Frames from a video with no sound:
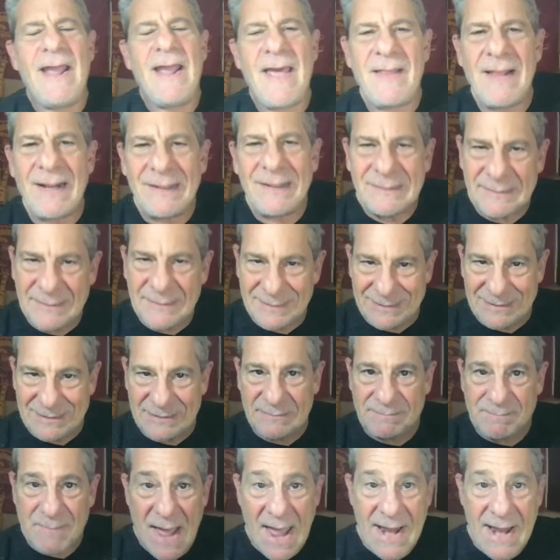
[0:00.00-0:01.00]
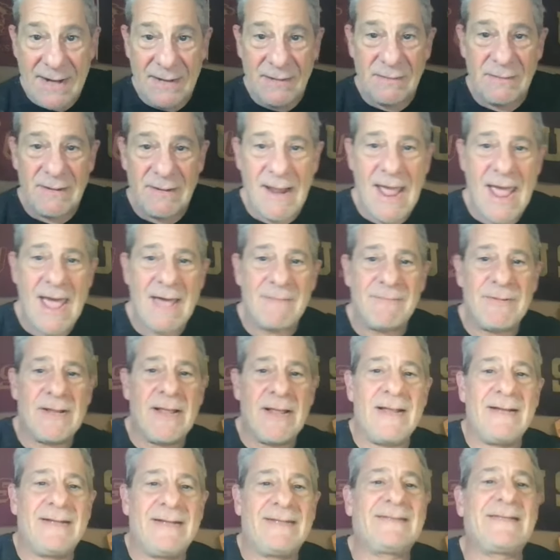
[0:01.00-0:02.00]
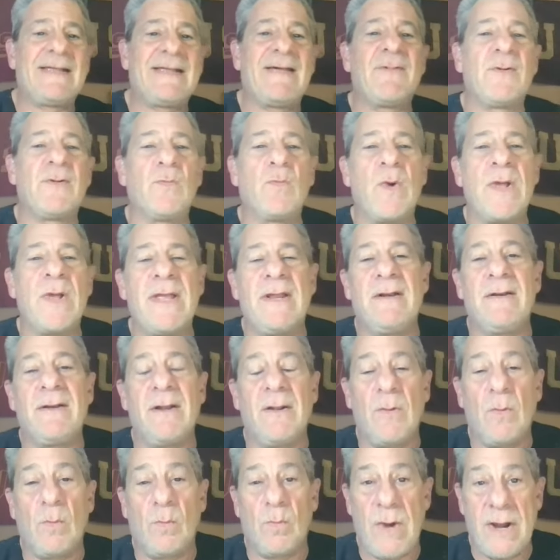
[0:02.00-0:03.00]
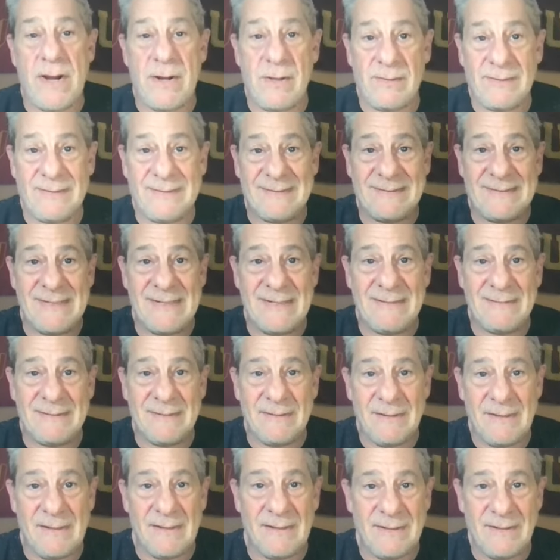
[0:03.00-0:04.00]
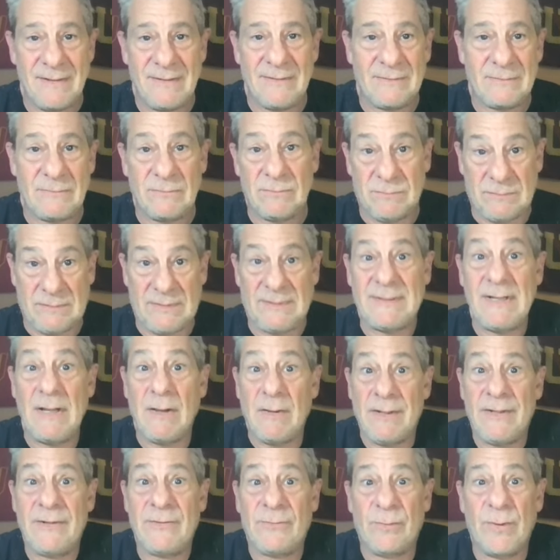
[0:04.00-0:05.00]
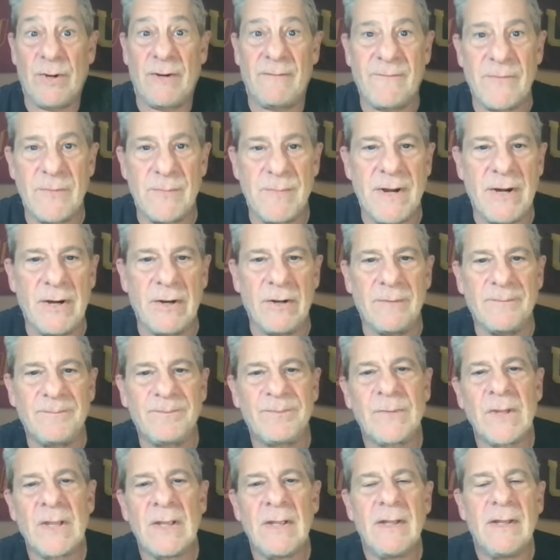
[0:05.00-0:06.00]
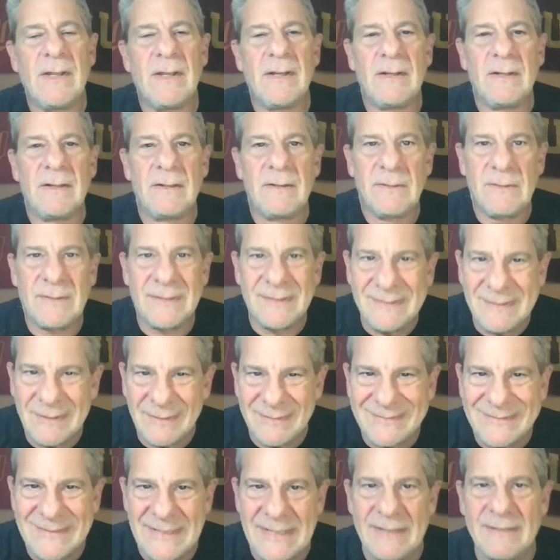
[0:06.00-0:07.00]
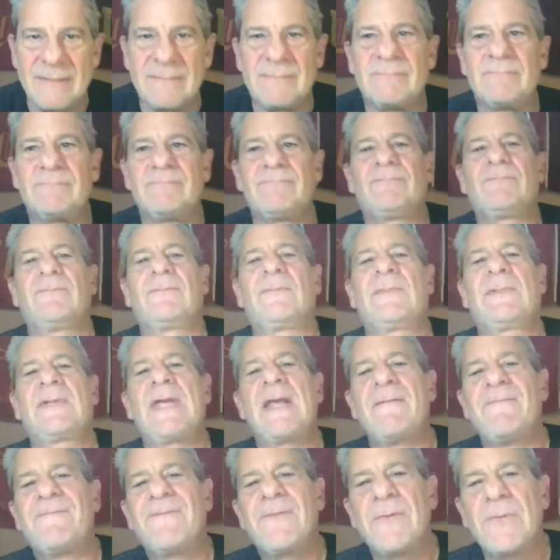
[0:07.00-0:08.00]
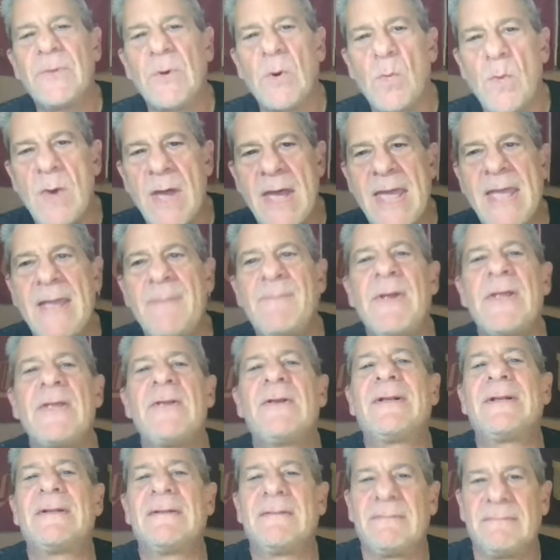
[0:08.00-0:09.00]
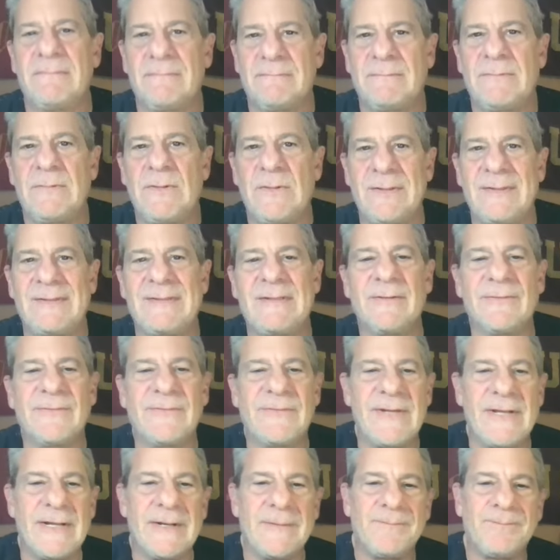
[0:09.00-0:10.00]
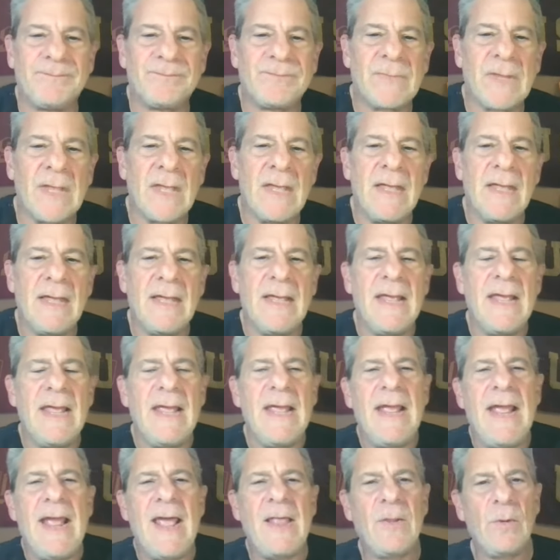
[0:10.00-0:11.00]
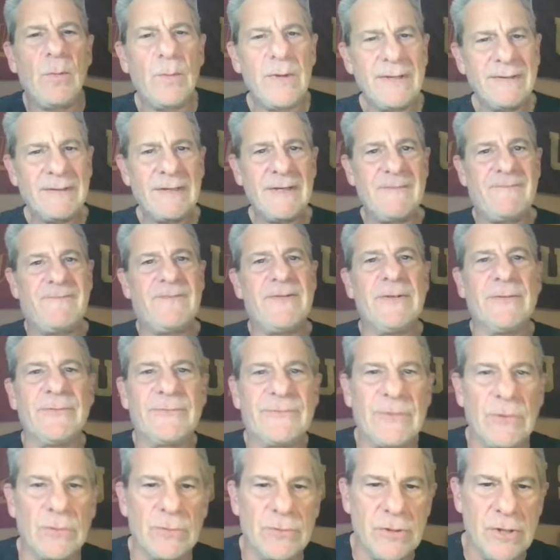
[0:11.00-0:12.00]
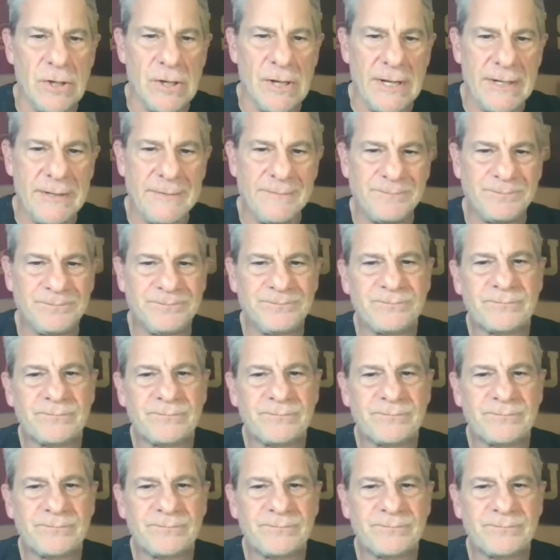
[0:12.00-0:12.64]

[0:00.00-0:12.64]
And that's despite having a 7-win regular season still in his rearview mirror. You can still see it. You're getting further away, but you can still see it. And the reason he feels so good